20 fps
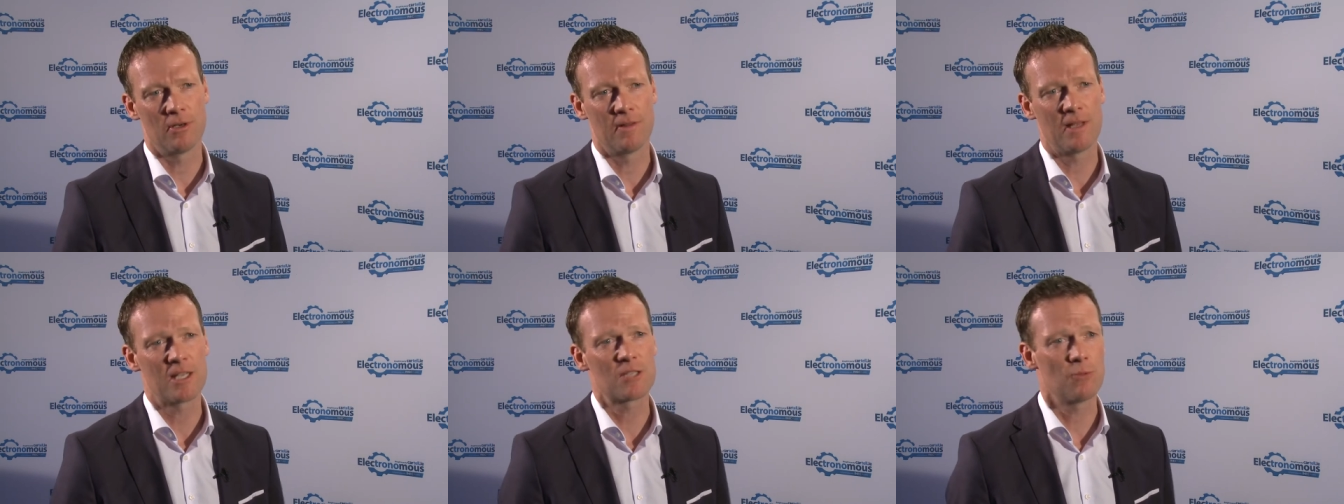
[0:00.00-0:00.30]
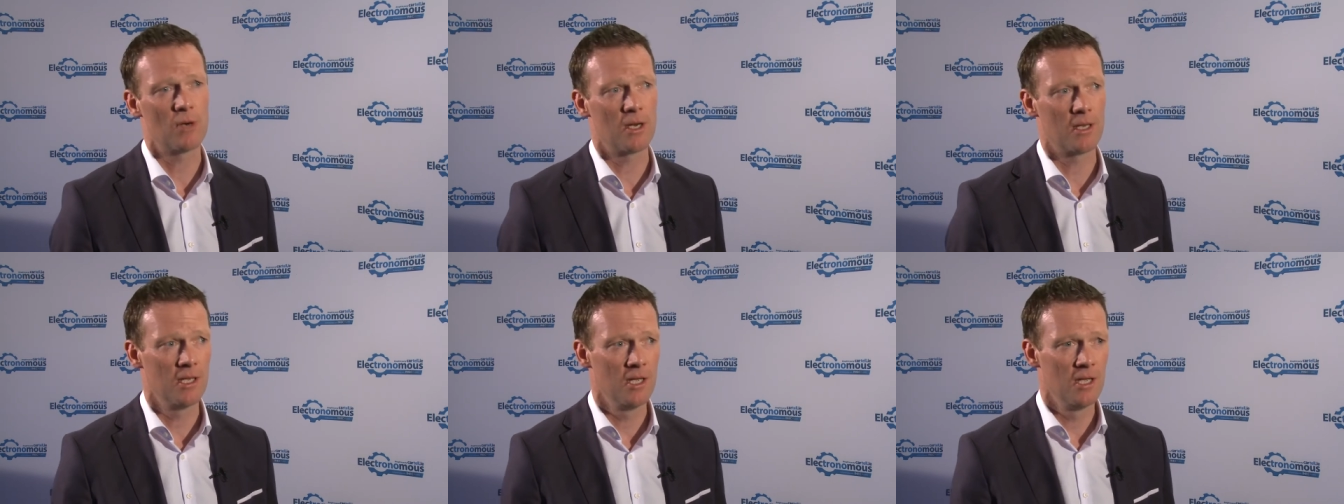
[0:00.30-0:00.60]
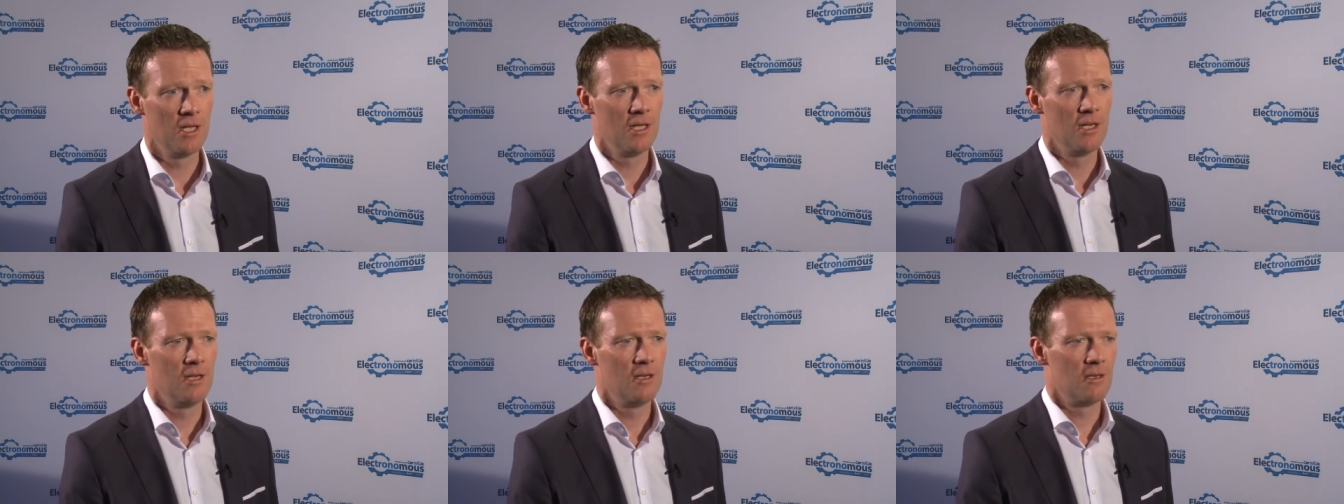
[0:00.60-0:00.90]
And that's why
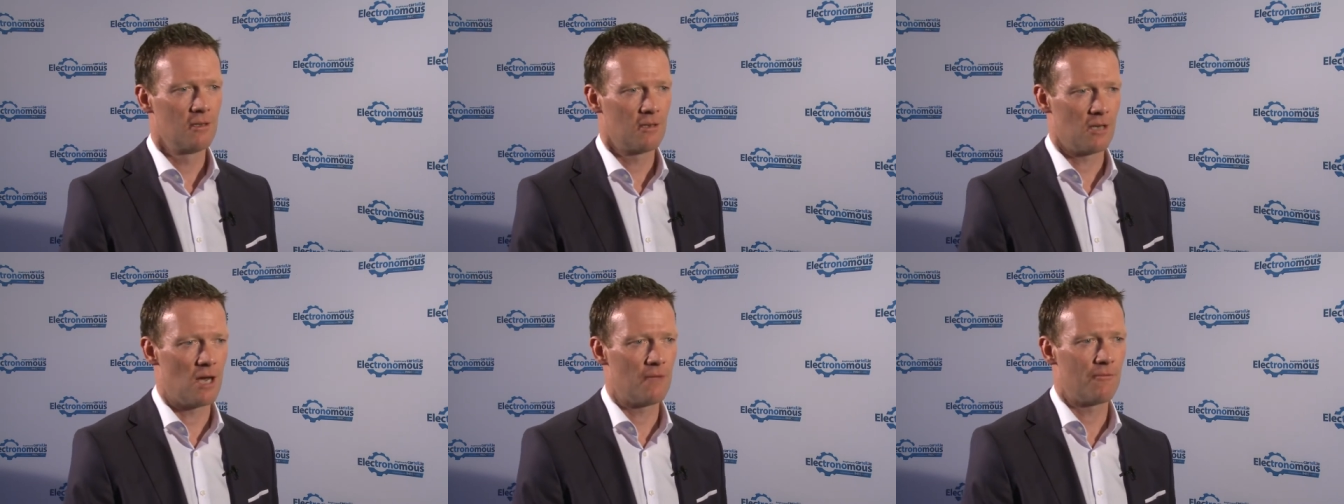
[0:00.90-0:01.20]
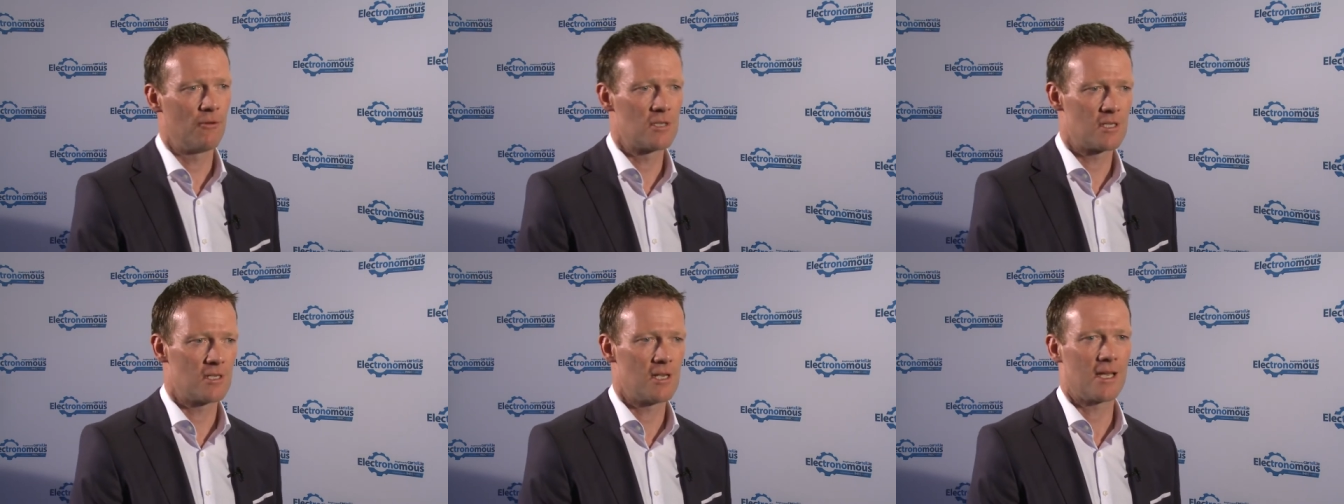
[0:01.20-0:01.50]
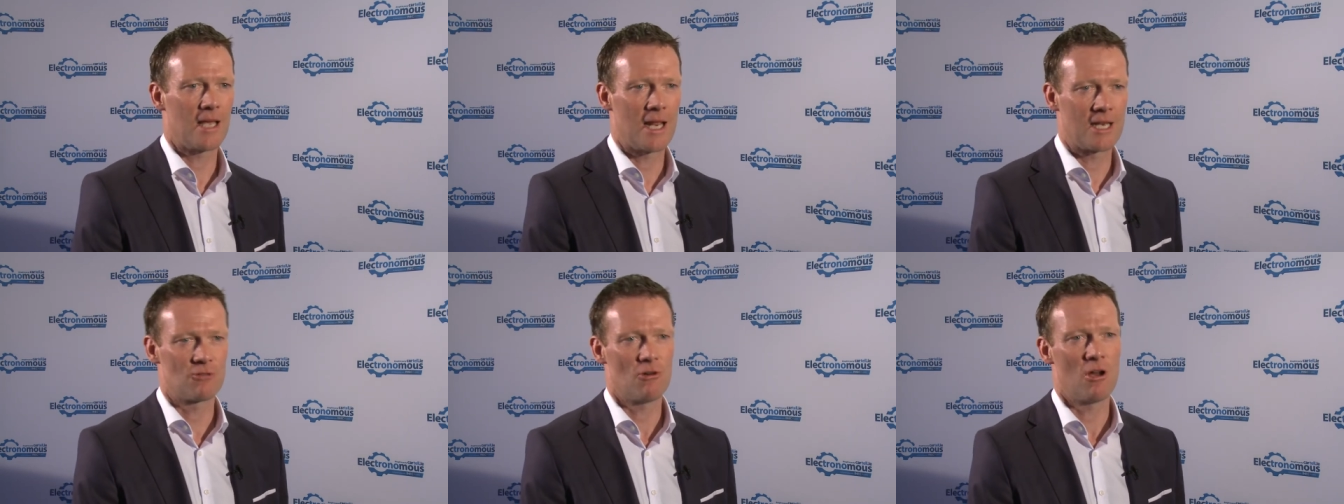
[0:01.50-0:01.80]
conferences
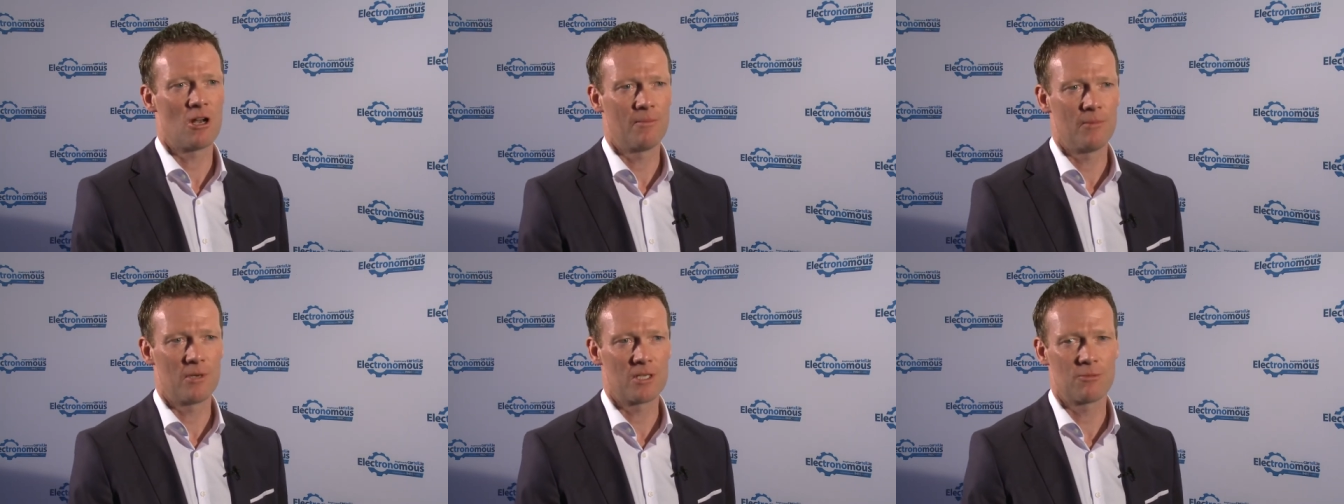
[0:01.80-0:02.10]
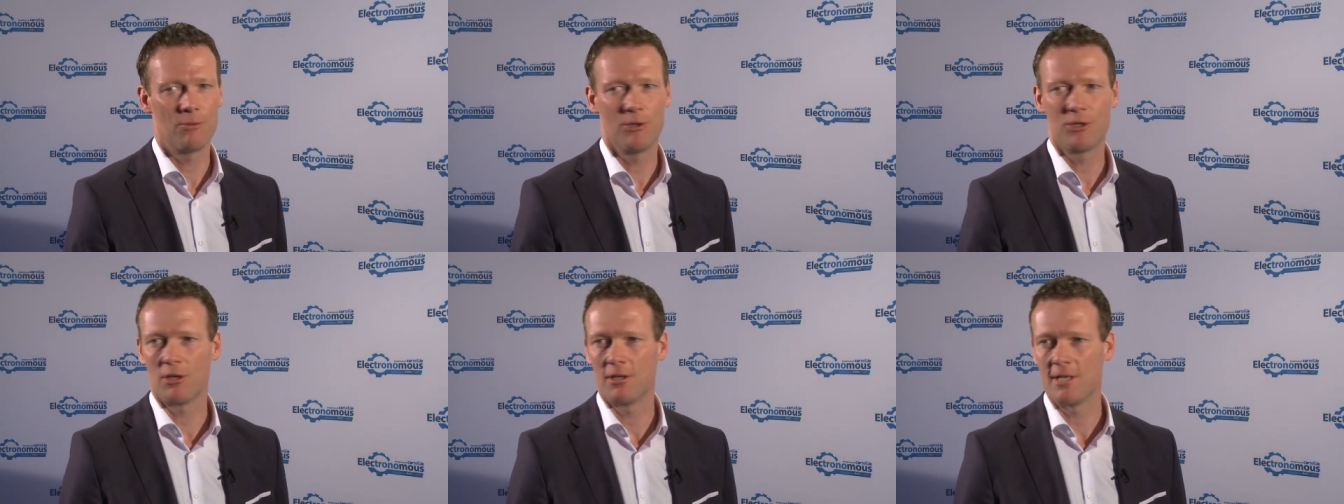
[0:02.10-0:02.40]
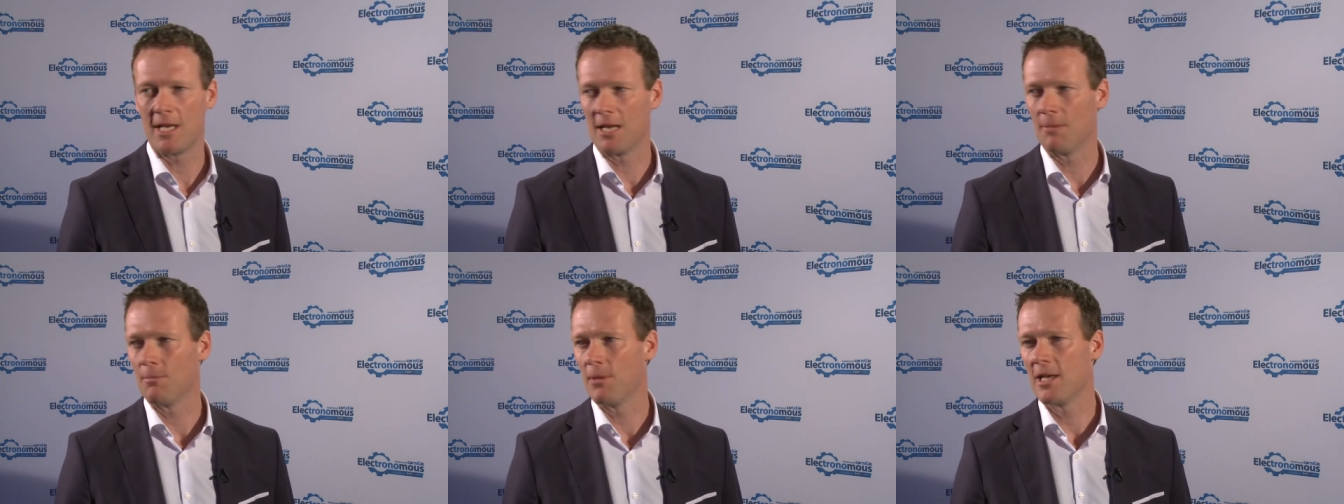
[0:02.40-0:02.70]
like Autonomous, which are
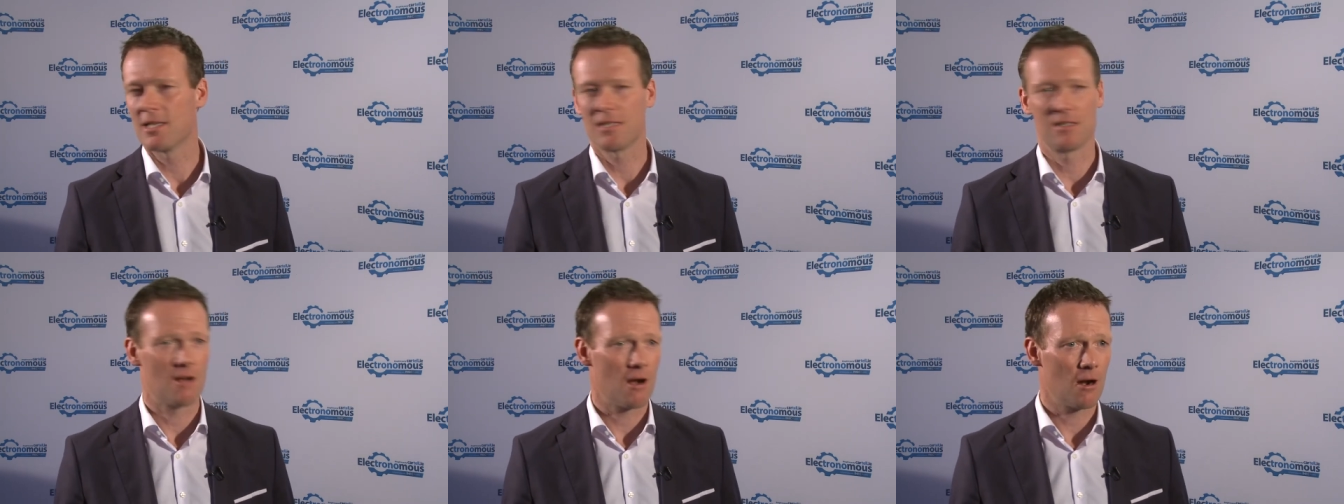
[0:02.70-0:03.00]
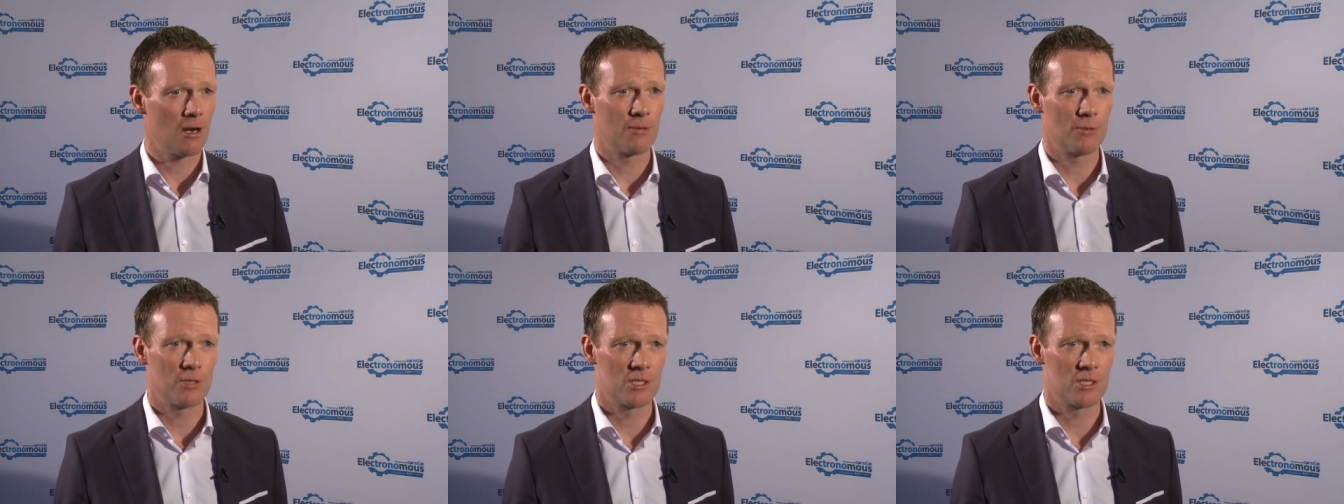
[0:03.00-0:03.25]
taking place in Ireland,